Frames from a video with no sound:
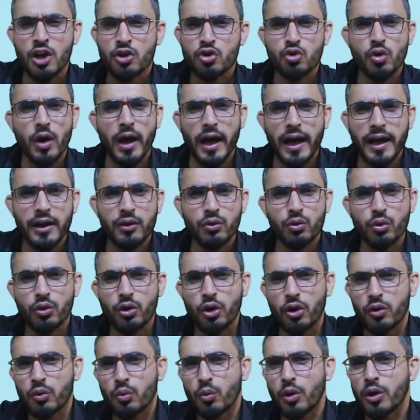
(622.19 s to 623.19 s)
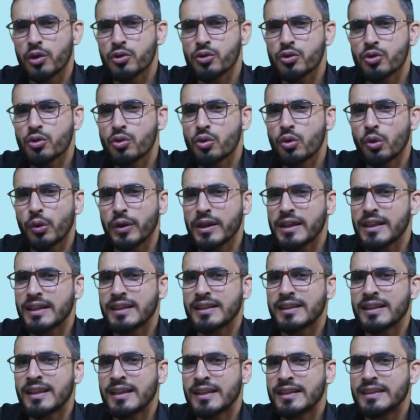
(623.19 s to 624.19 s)
So I do not want to go
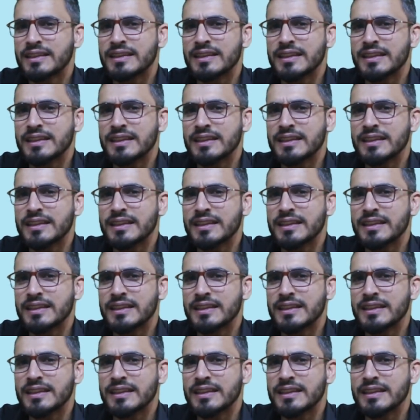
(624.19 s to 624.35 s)
in